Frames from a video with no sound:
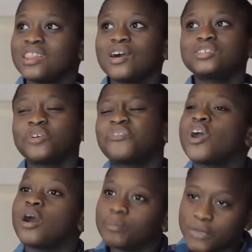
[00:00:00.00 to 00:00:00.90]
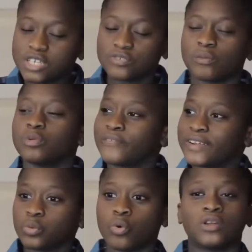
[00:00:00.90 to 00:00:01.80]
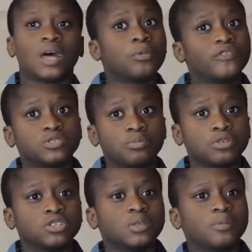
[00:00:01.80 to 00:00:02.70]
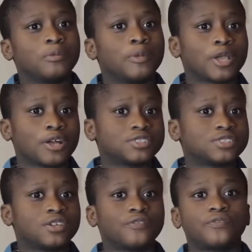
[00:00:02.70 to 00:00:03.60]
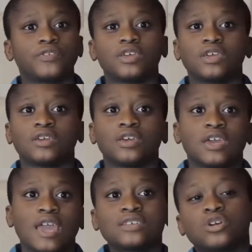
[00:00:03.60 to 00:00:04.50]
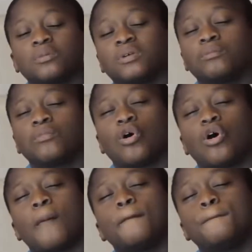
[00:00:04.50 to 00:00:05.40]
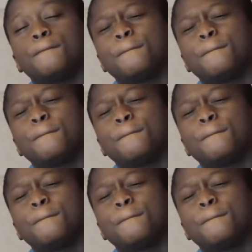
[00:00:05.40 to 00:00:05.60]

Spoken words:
Lots of companies from all over the world are moving to MongoDB because they think it's going to be more